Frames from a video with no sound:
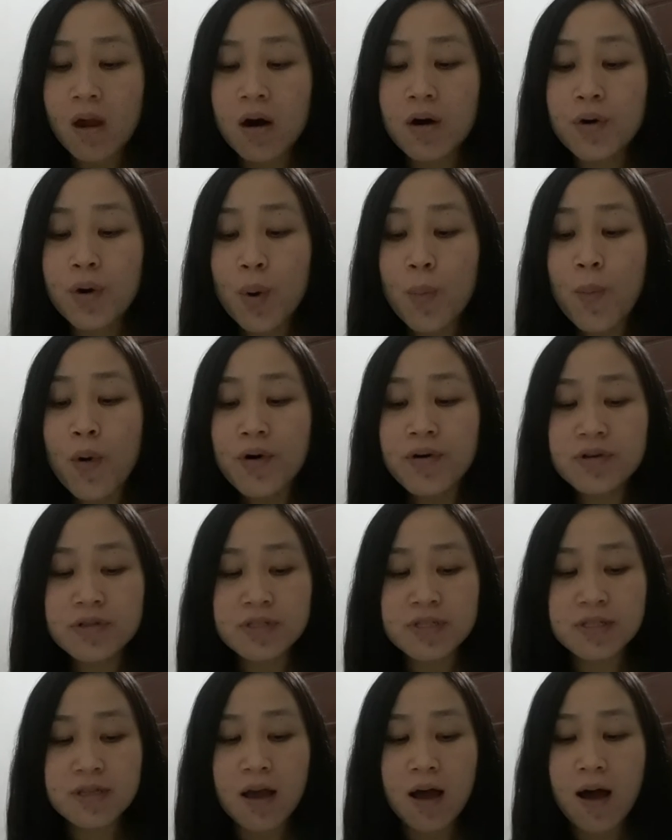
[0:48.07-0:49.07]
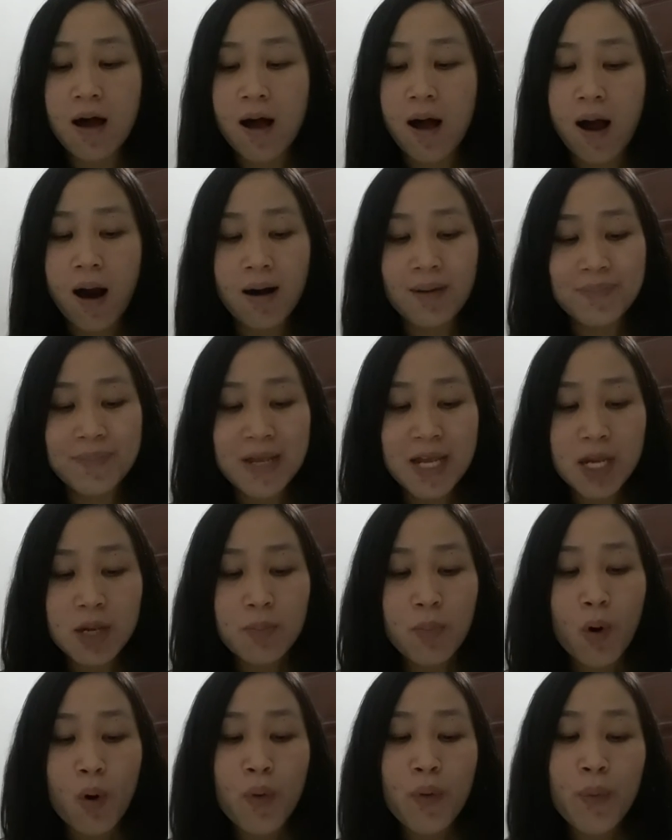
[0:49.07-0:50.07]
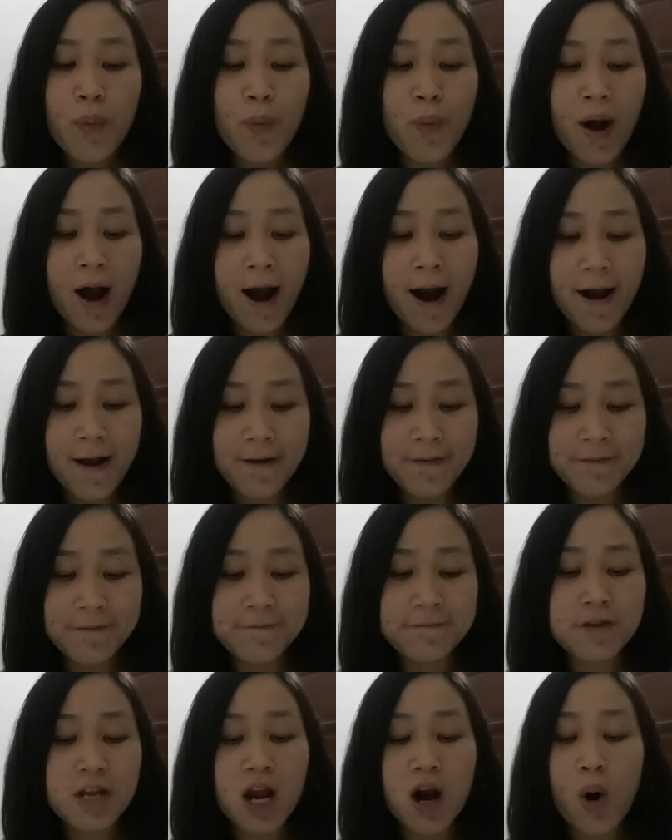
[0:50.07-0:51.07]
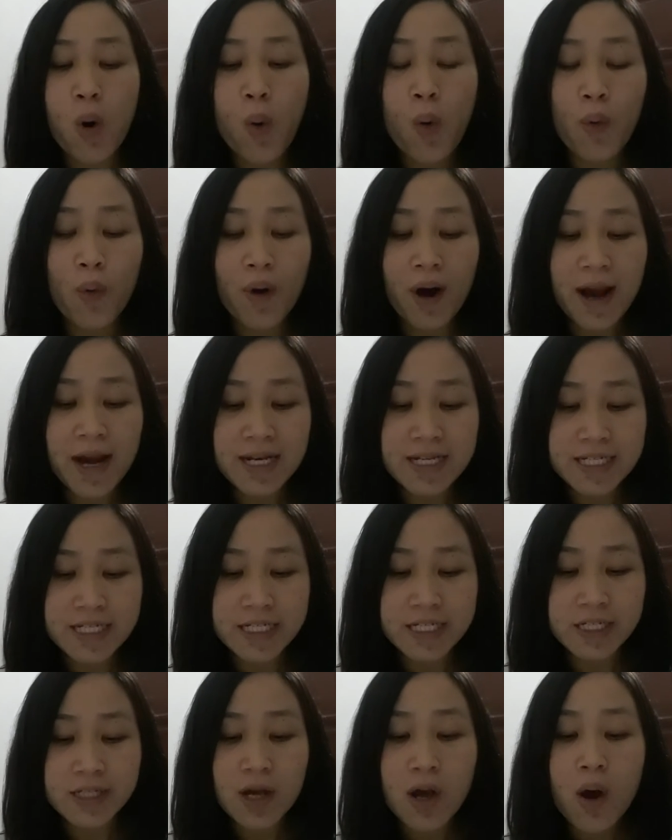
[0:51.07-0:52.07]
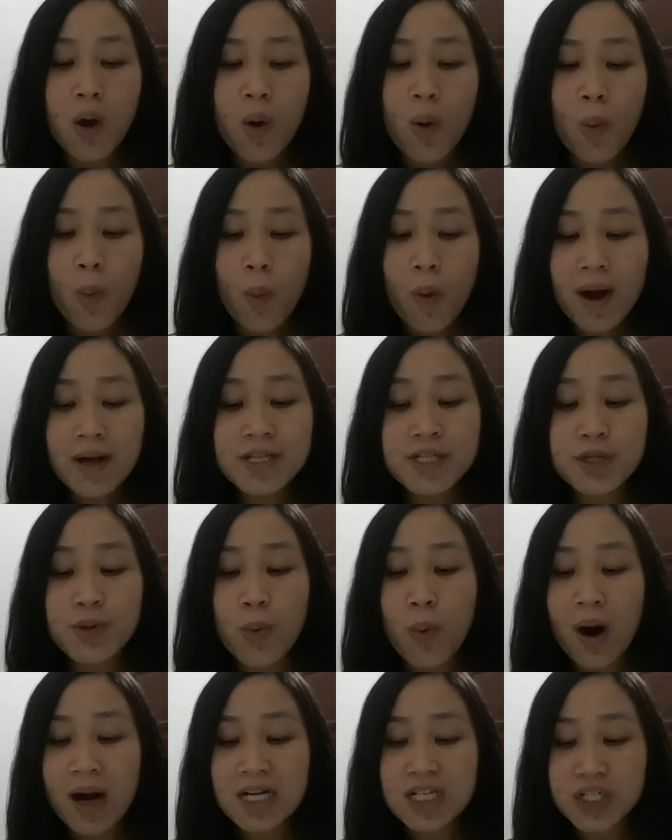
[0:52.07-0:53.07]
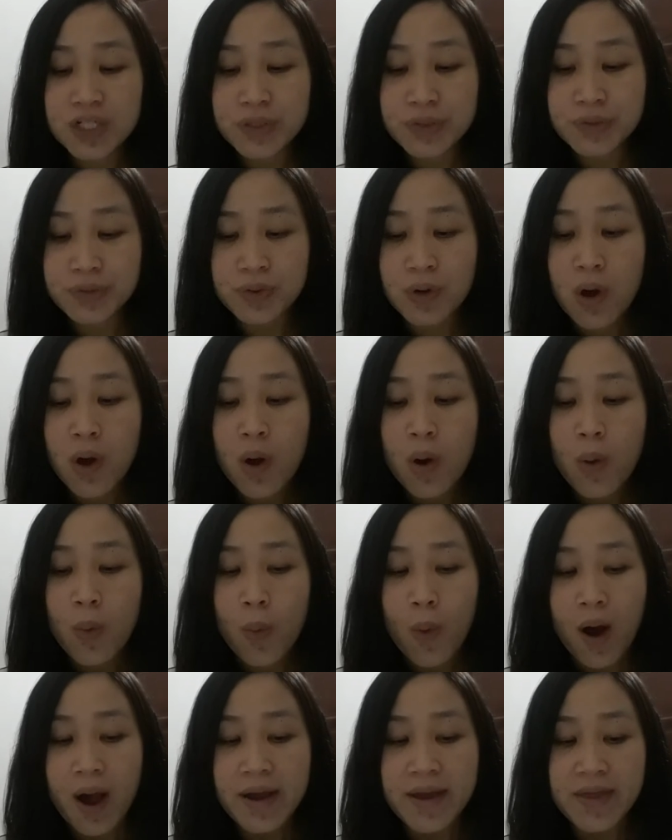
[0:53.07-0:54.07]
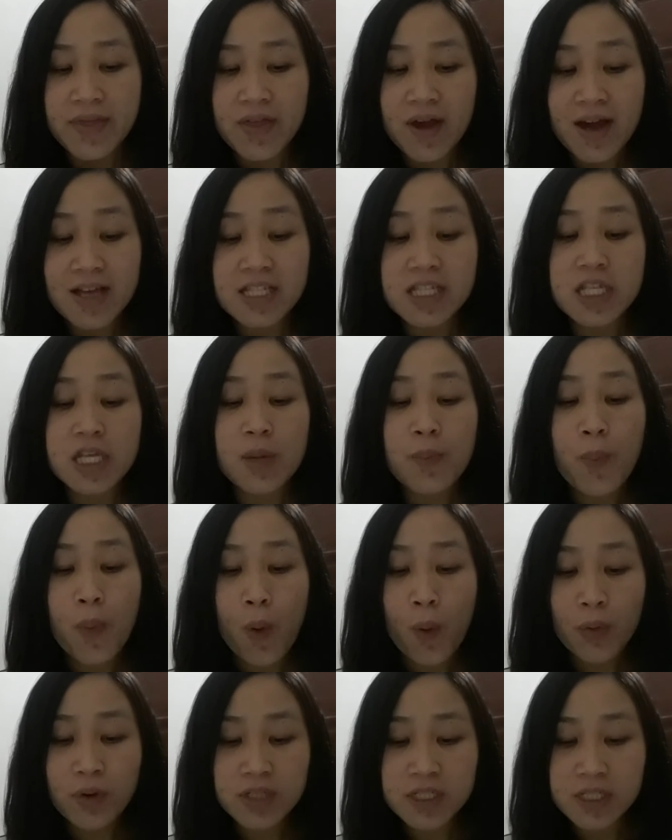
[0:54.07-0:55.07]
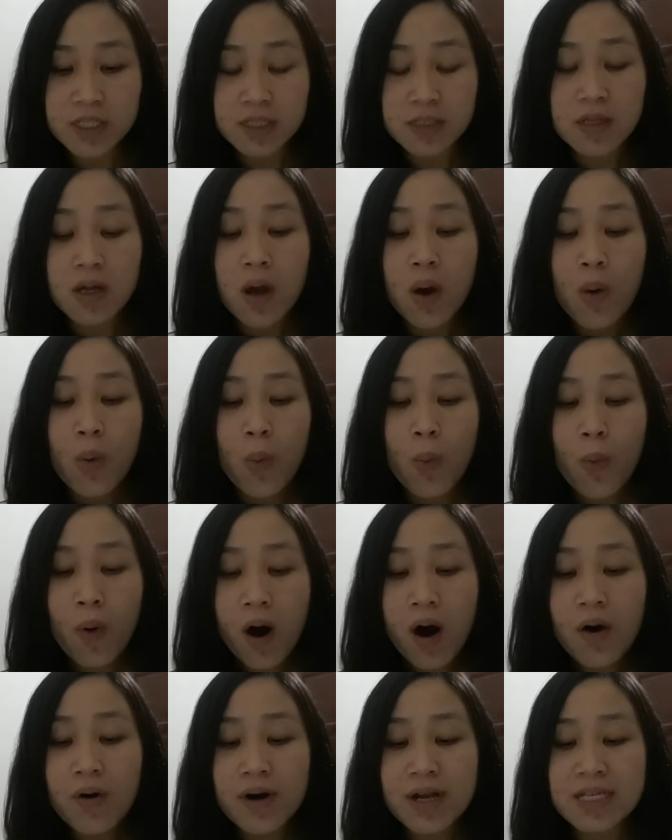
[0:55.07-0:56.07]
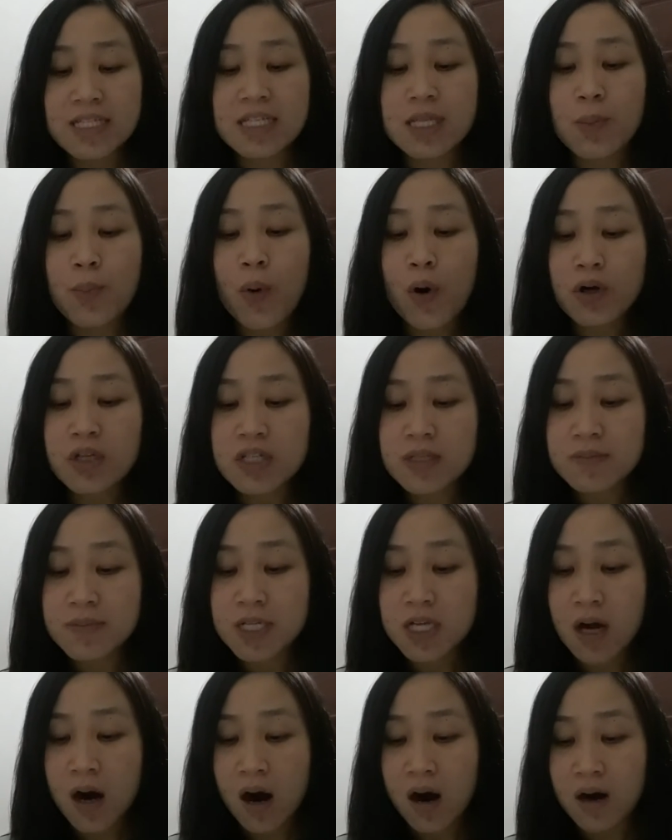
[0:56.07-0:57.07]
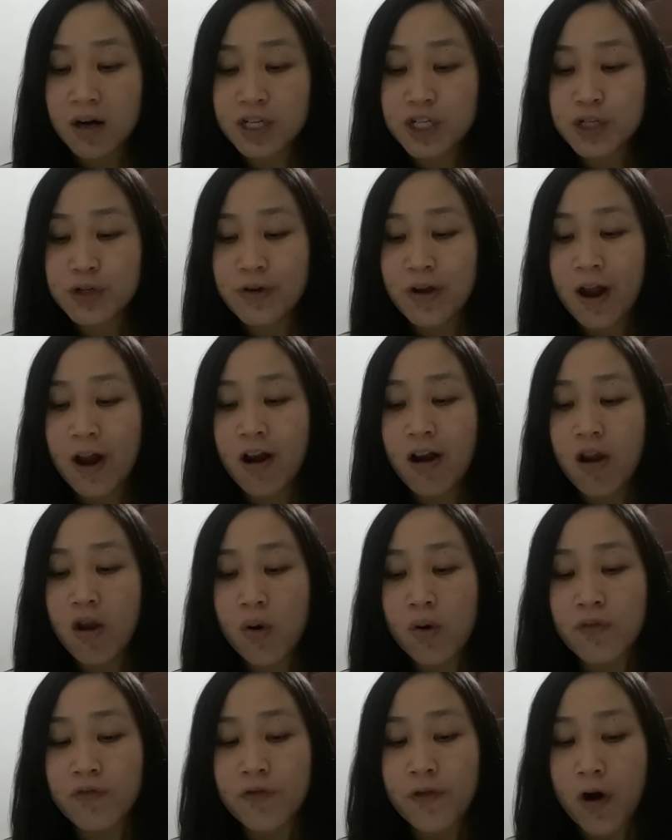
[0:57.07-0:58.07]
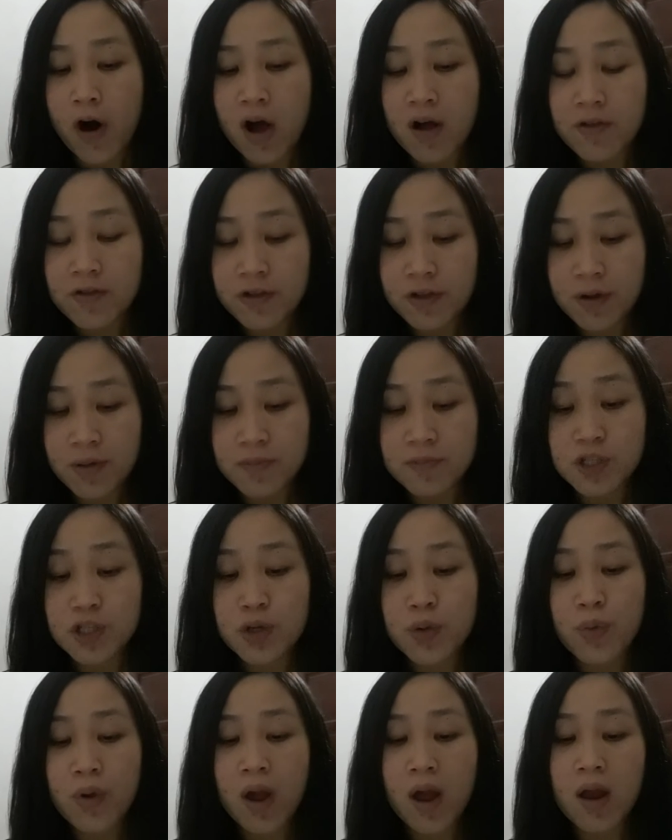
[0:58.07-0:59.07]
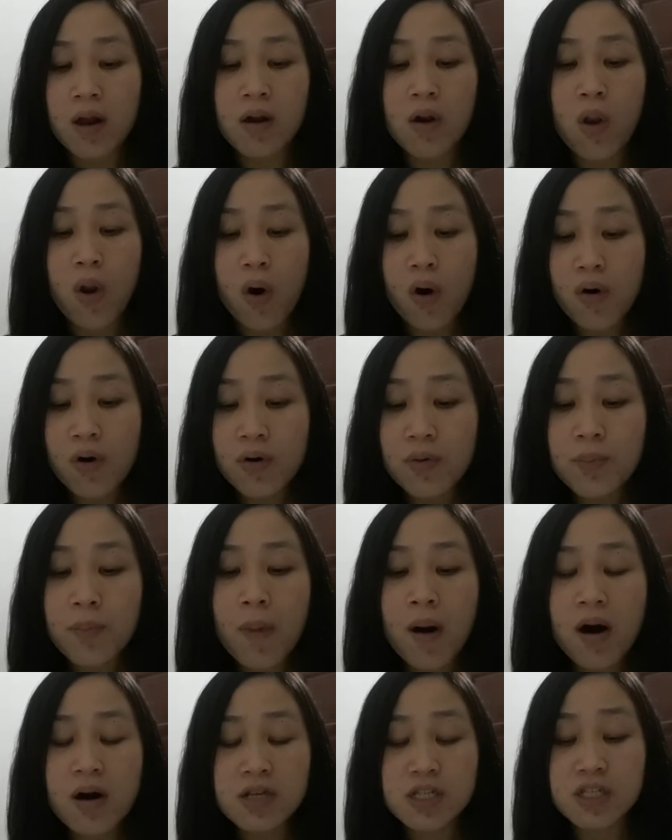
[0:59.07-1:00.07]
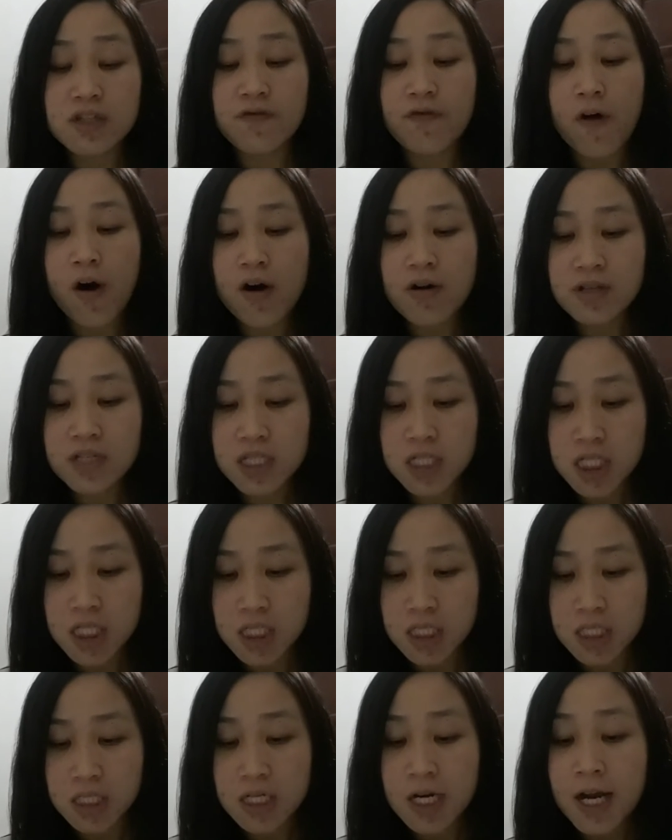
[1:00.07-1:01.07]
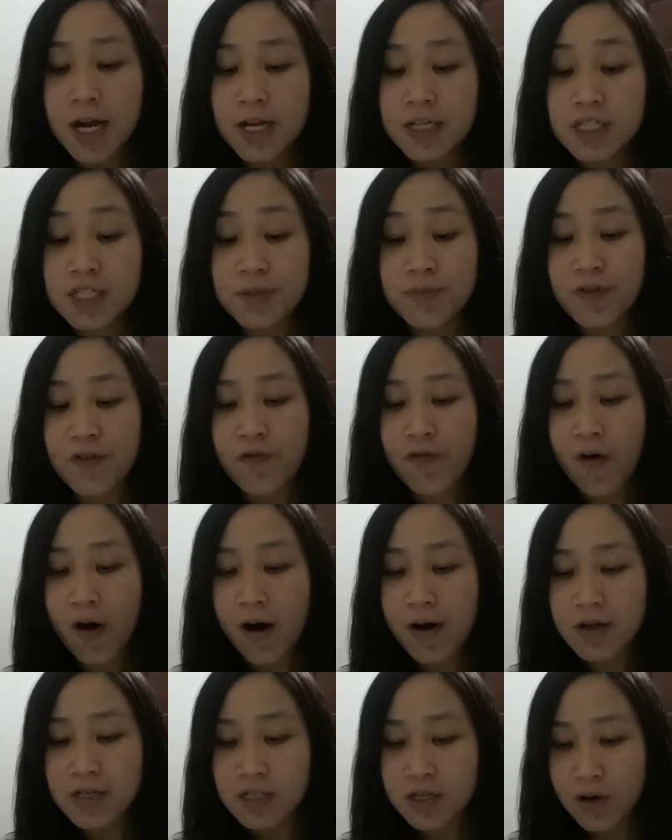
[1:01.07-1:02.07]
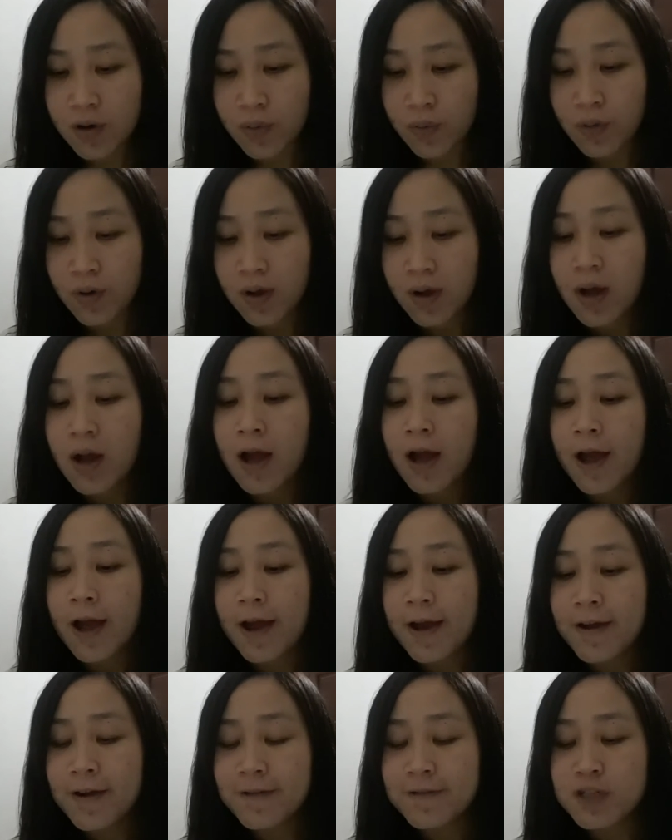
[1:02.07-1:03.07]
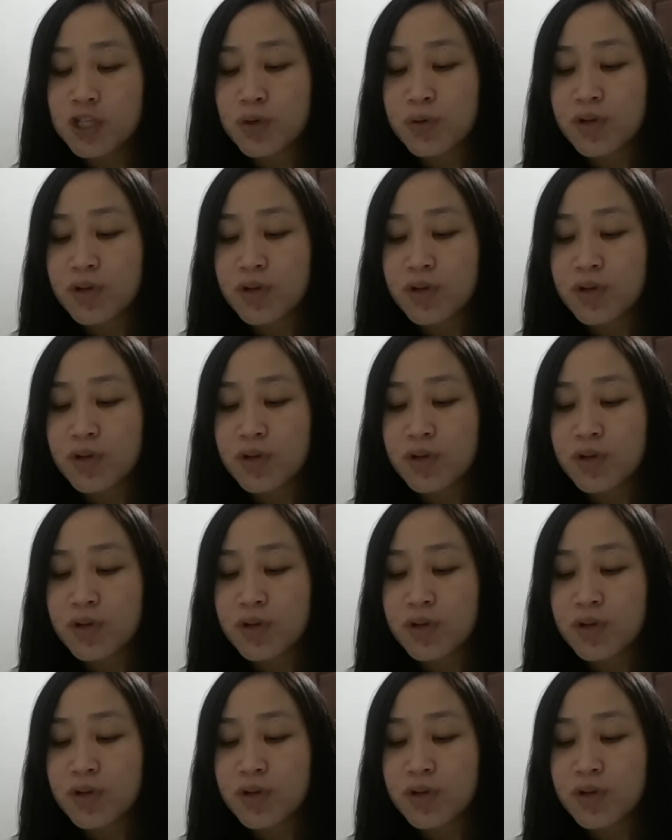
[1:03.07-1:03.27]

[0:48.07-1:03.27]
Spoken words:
role models are people who have done already what you want to do. Why is that important? Well, it's important because you can learn from them. You can learn much faster. You be fighter. If you